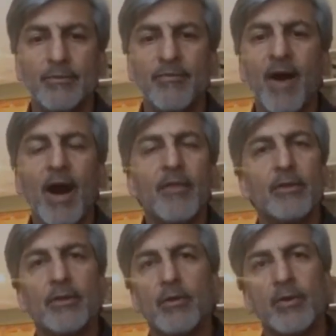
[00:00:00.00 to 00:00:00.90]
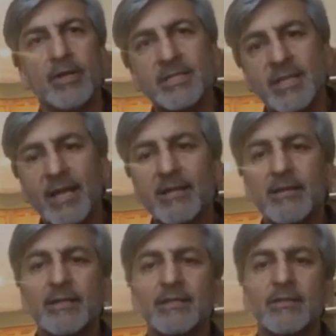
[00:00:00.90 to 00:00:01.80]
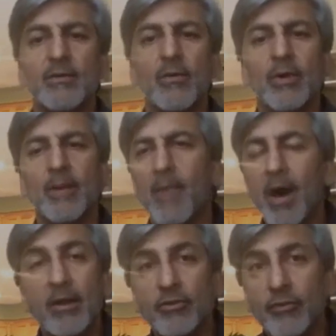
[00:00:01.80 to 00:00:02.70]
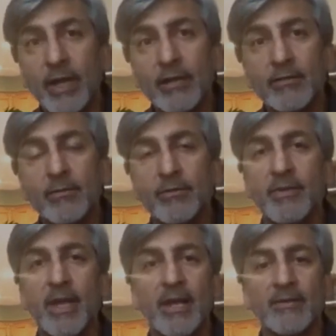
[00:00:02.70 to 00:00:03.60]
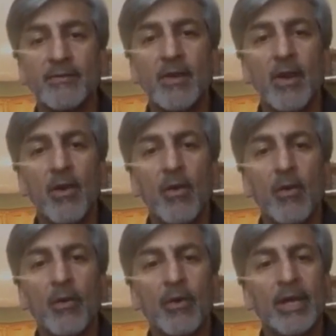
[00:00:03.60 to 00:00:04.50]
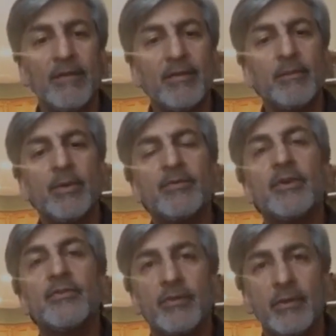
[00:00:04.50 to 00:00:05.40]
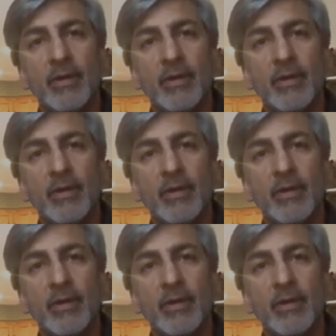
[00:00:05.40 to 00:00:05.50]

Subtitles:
father or a cyclist or a model train enthusiast or even a musician.